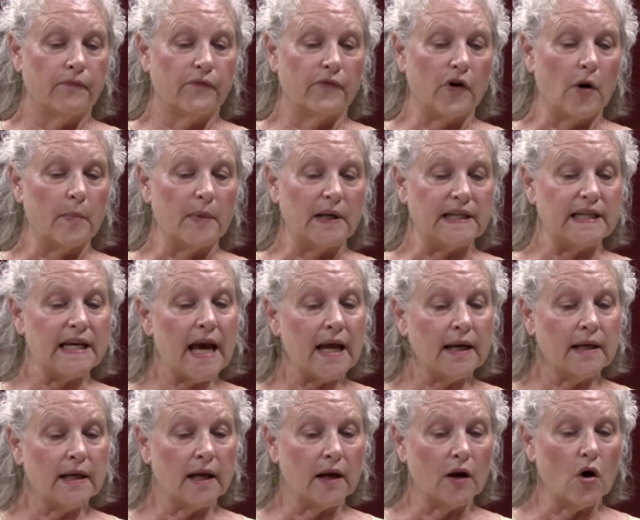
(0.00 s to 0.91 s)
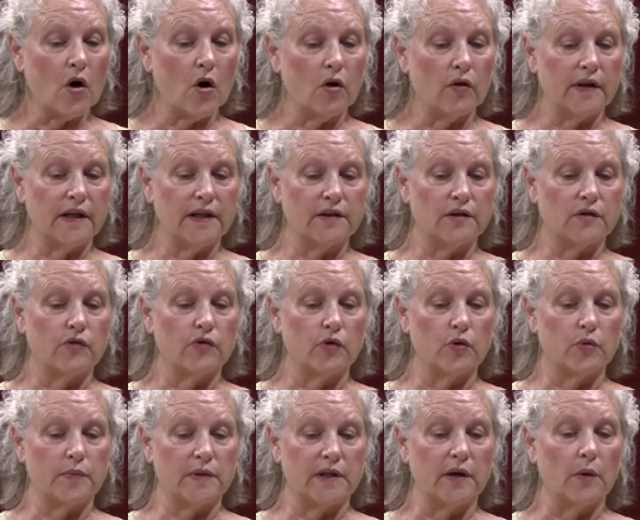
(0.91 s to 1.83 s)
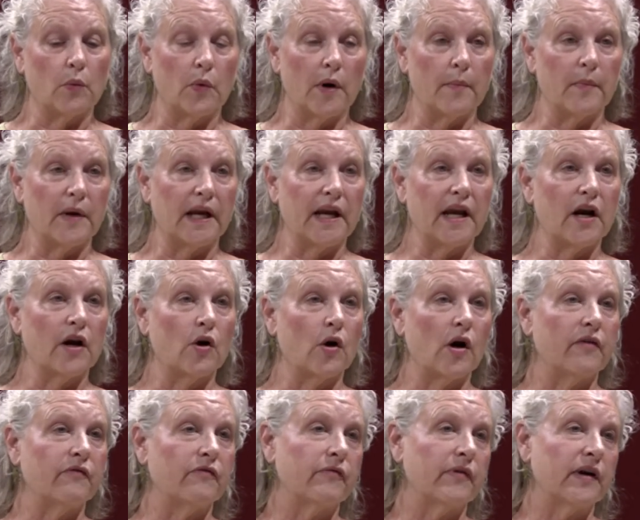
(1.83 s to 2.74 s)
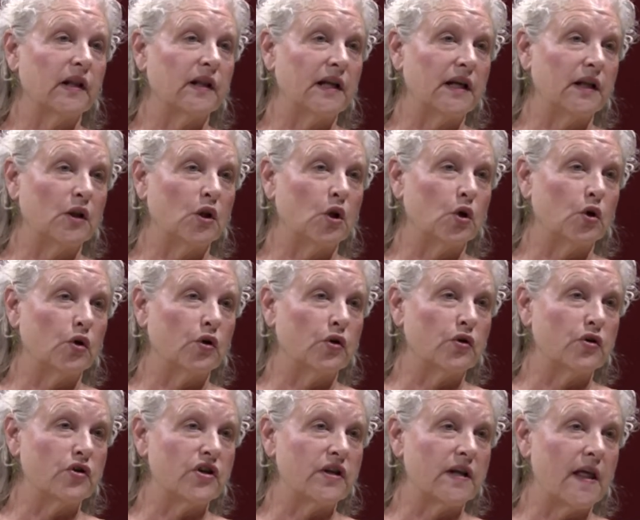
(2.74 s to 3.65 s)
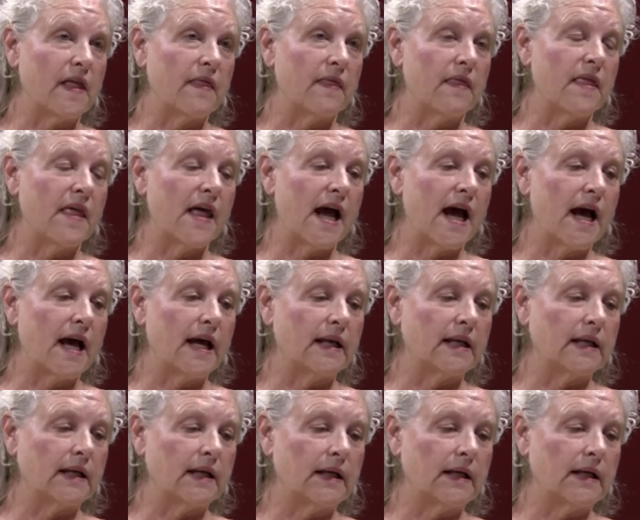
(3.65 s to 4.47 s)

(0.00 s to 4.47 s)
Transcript: from attending all these groups at WomenCare, I've really learned that